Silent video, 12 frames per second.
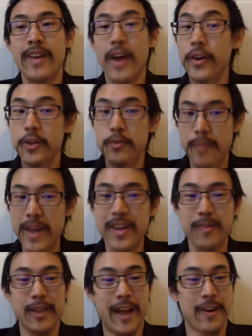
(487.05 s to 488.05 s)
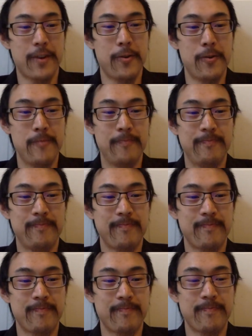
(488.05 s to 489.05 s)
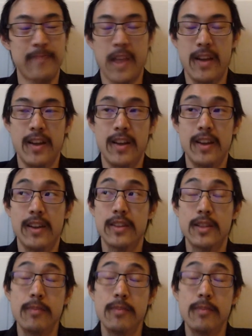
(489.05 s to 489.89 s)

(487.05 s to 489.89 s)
How do you make a black hole? To